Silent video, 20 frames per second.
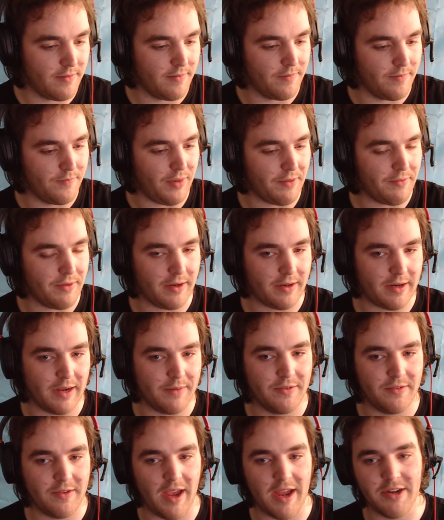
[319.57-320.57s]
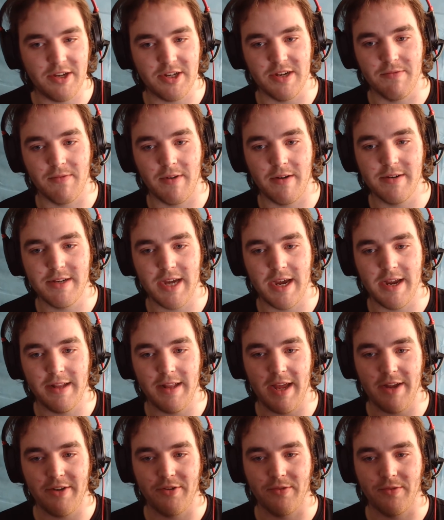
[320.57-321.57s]
But when it comes to actually rotating
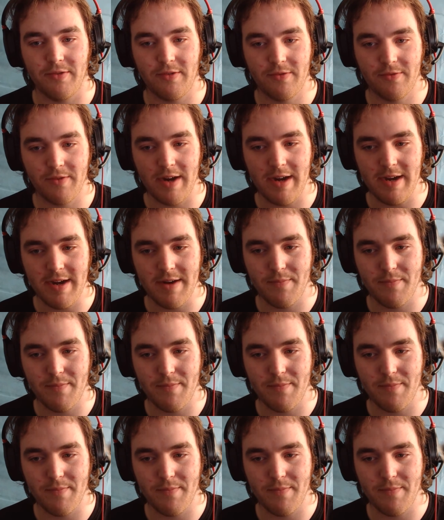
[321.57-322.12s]
the actual screen